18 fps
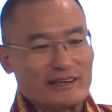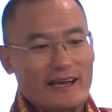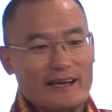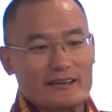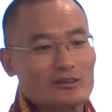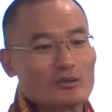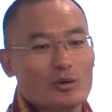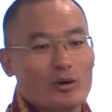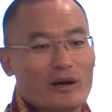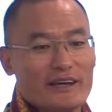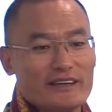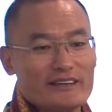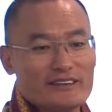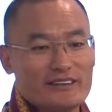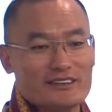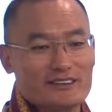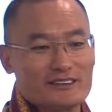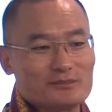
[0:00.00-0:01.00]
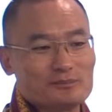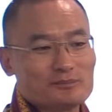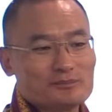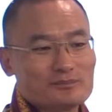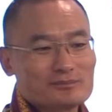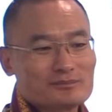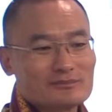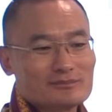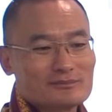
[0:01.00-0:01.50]
I had no idea
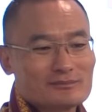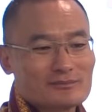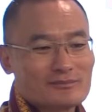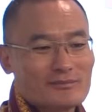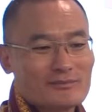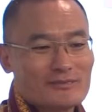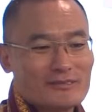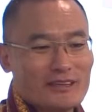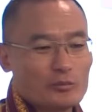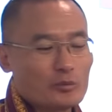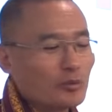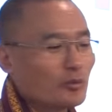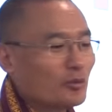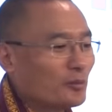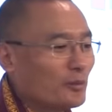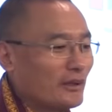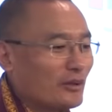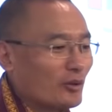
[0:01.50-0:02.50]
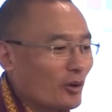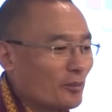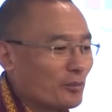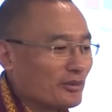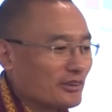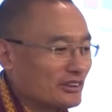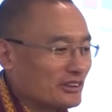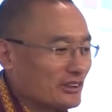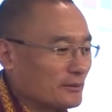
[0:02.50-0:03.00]
that we would be in
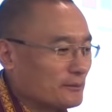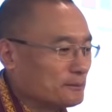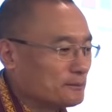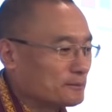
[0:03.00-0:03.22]
opposition.